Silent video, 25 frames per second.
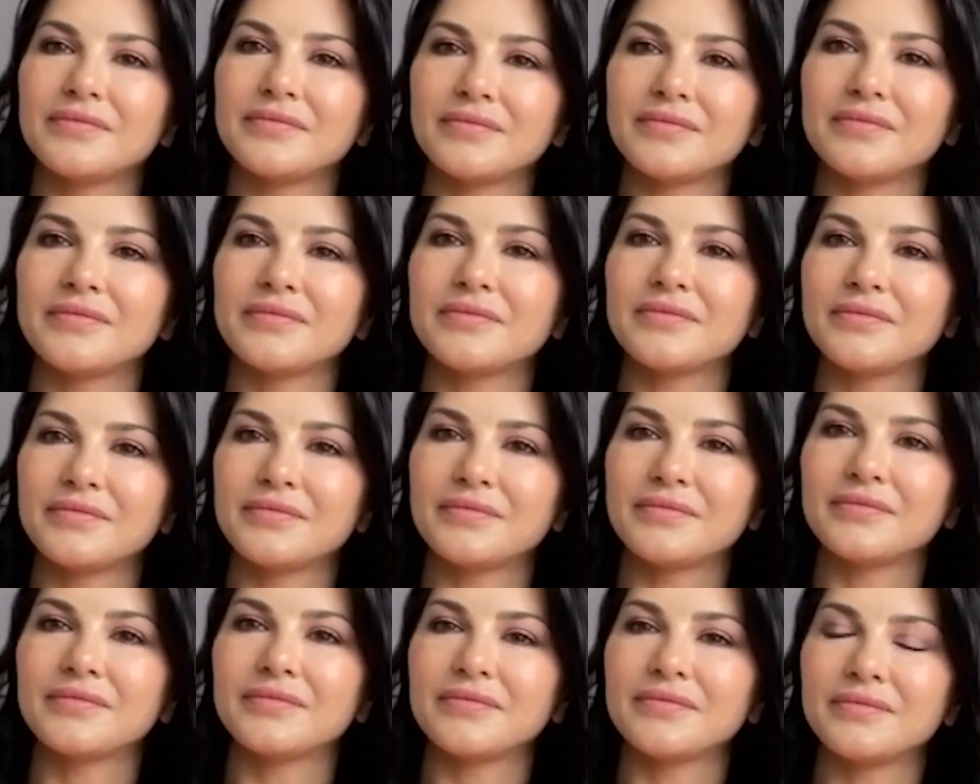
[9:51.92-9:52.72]

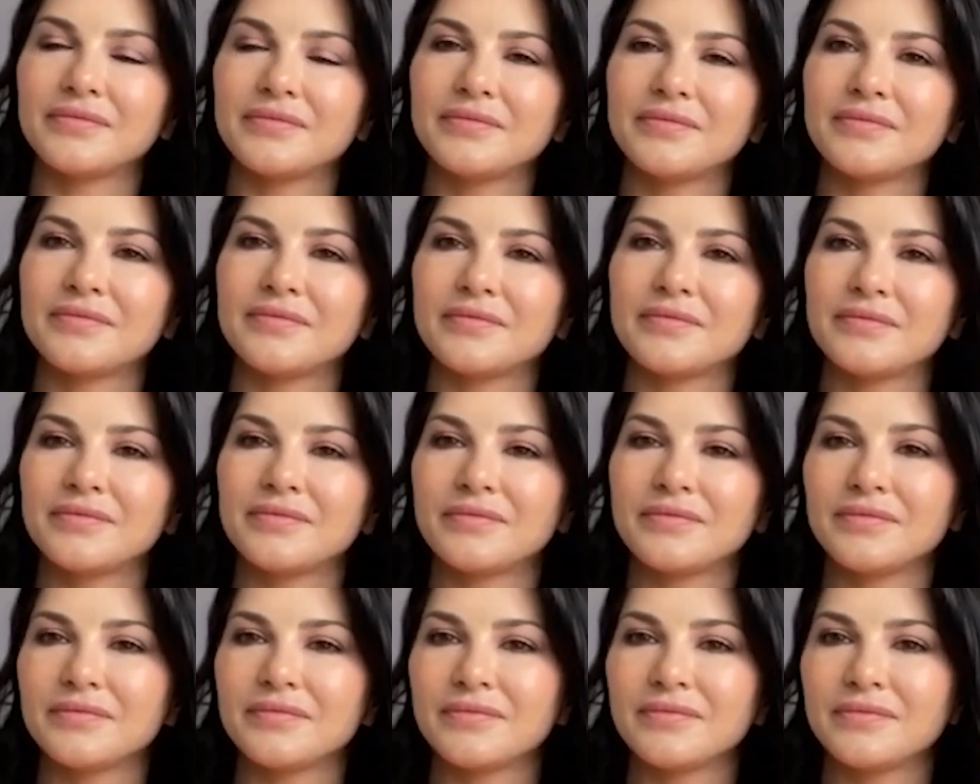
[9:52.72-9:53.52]

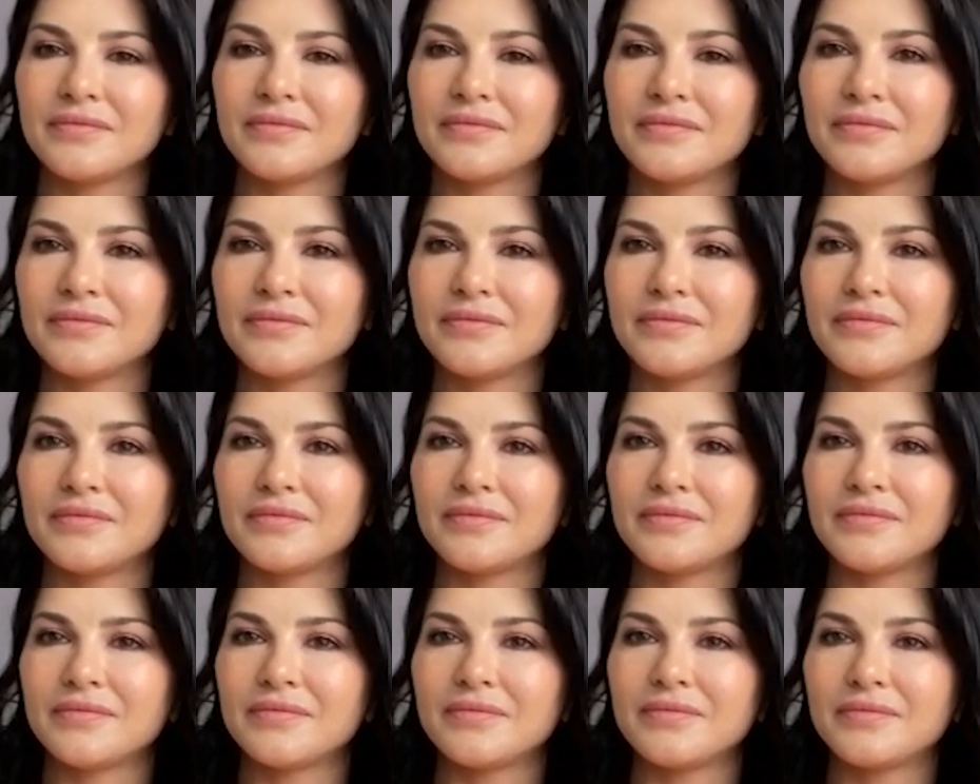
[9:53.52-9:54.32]

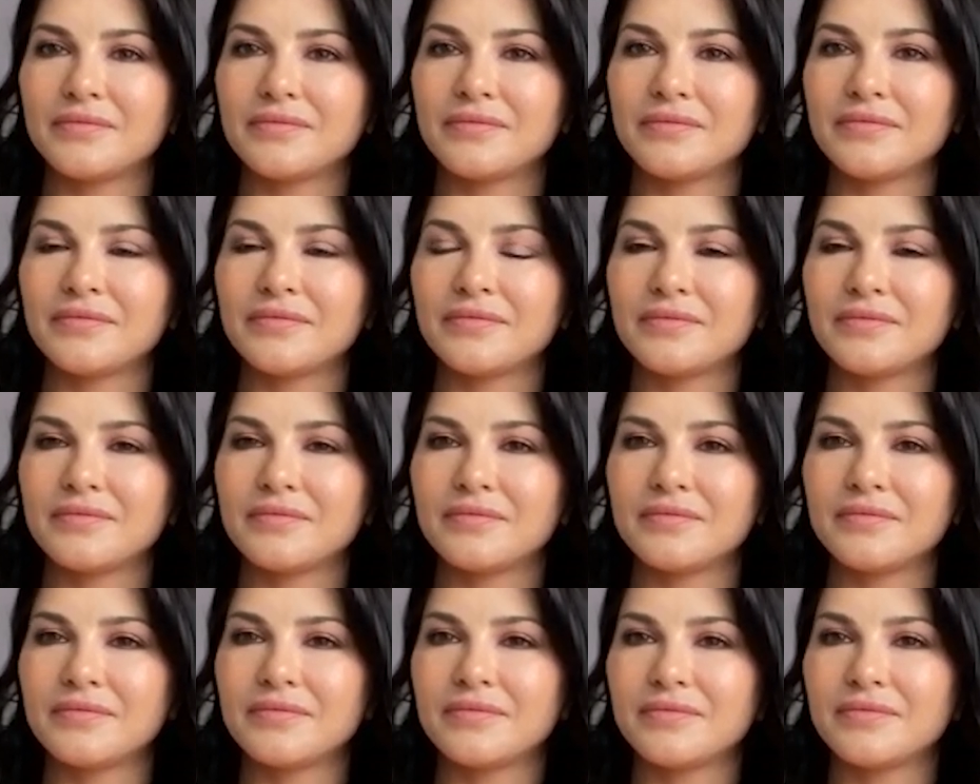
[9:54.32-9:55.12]

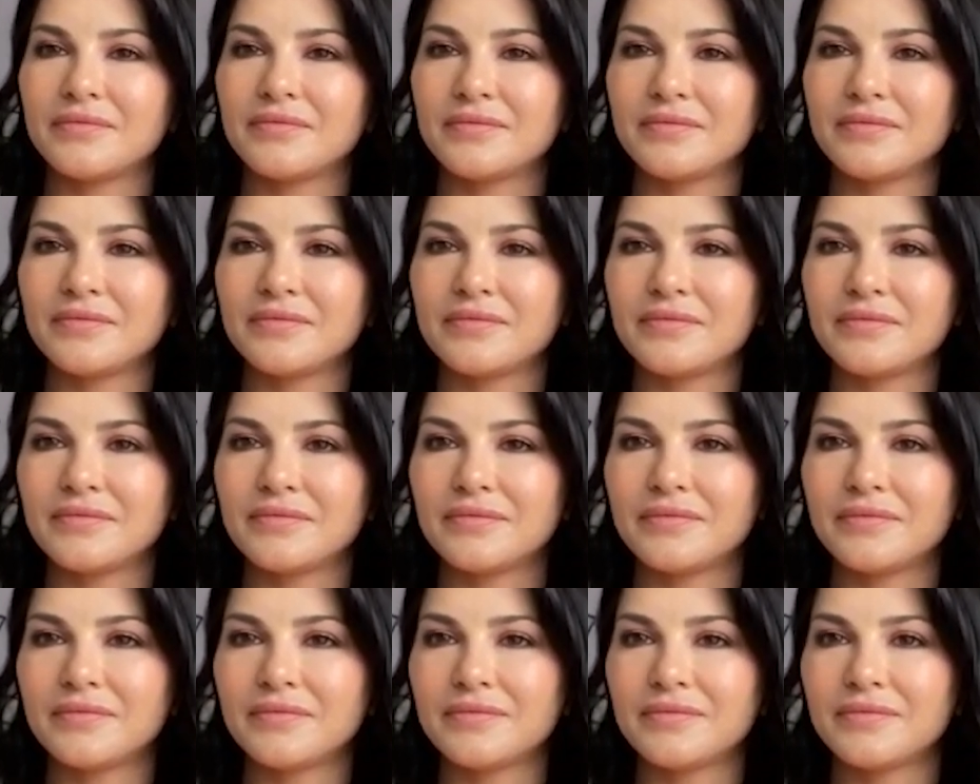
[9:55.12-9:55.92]

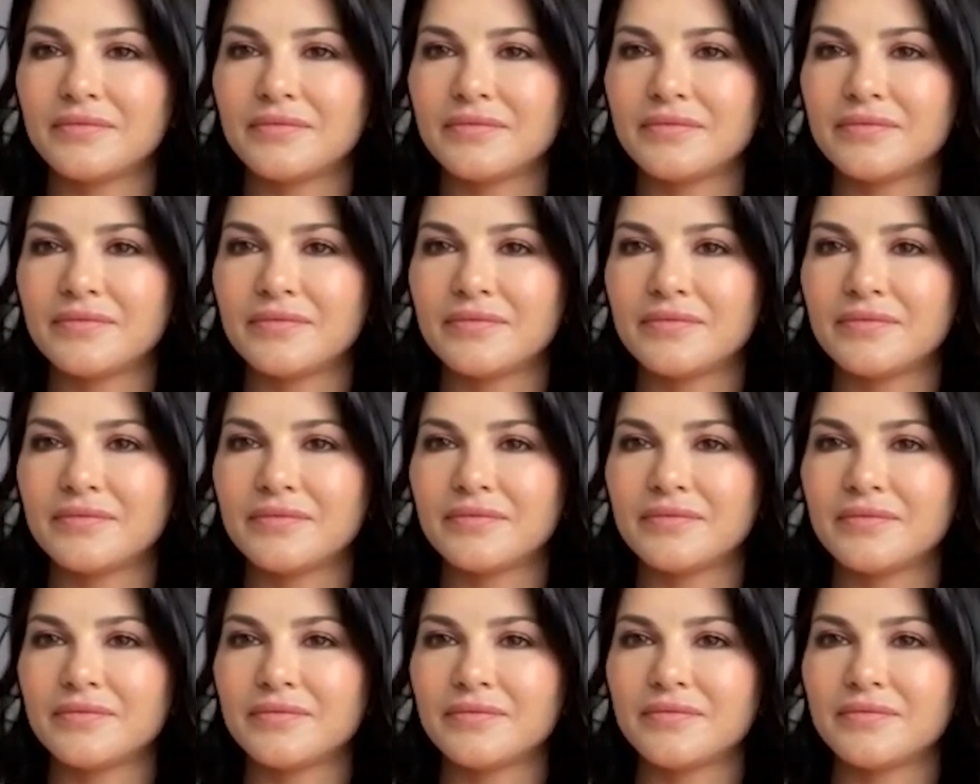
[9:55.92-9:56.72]

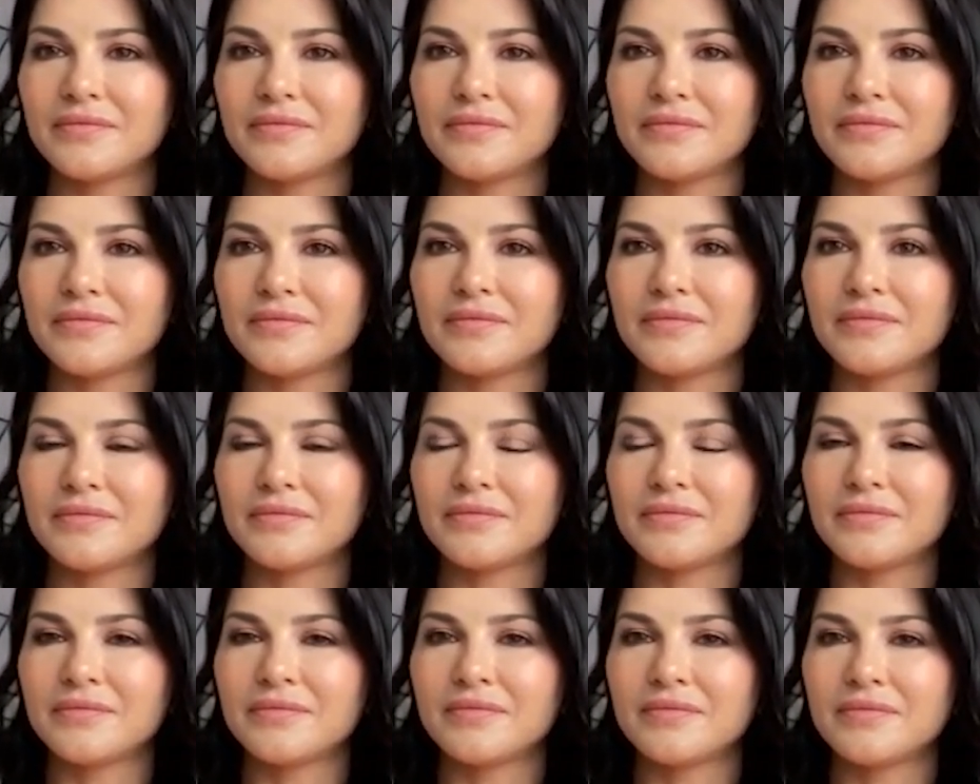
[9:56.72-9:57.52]

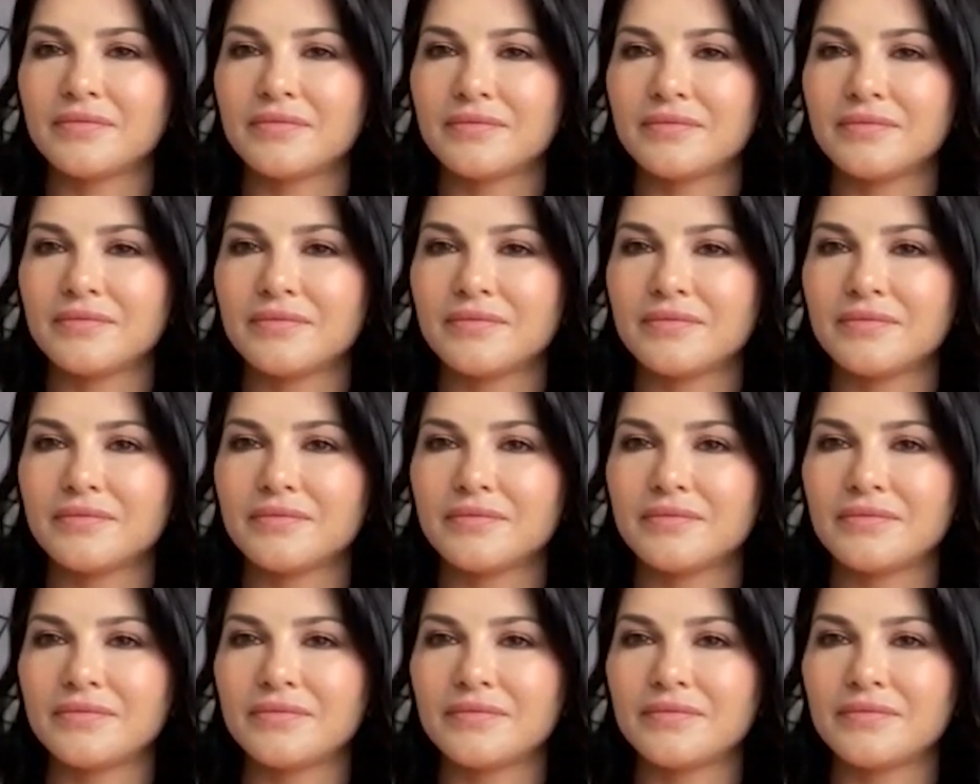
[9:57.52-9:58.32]

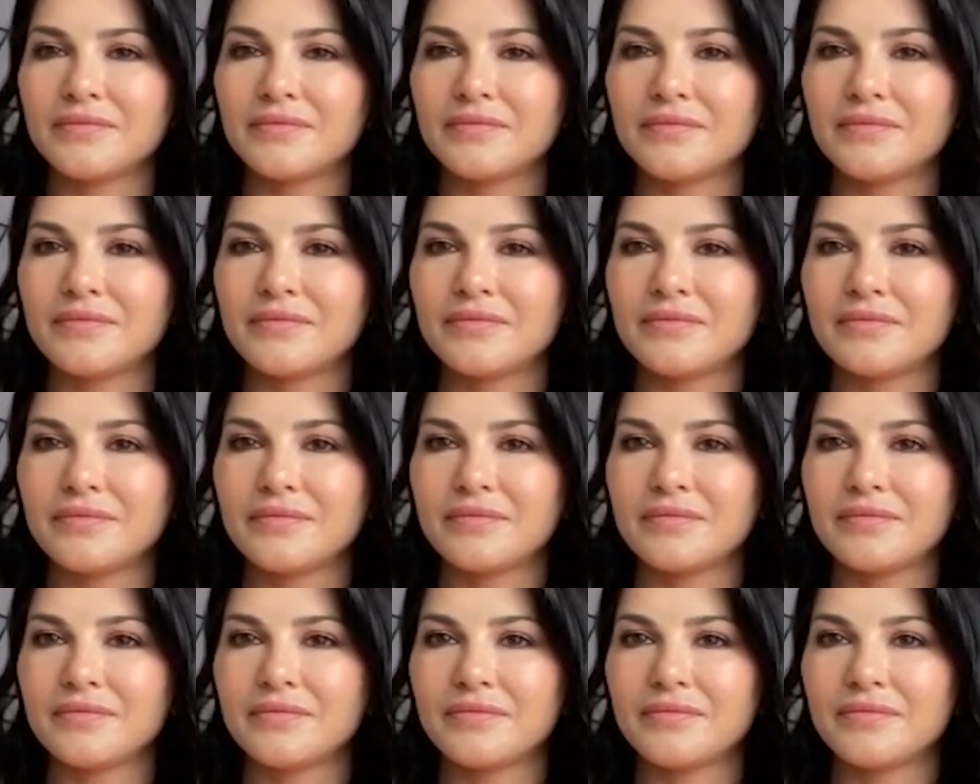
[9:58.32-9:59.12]

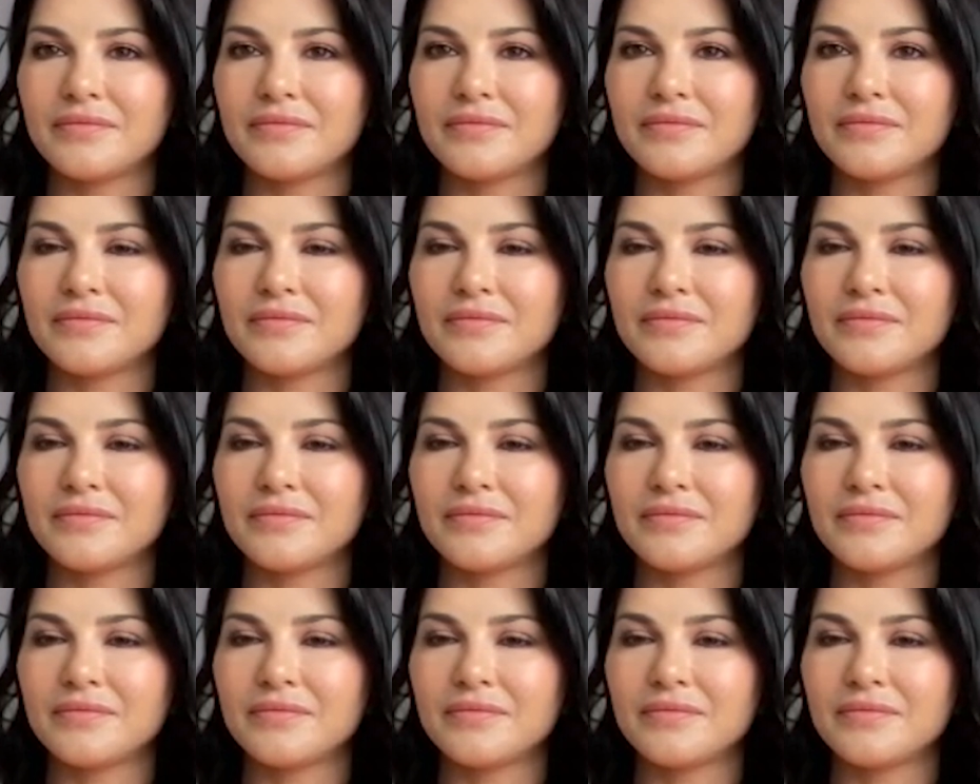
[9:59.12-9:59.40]
This person isn't speaking.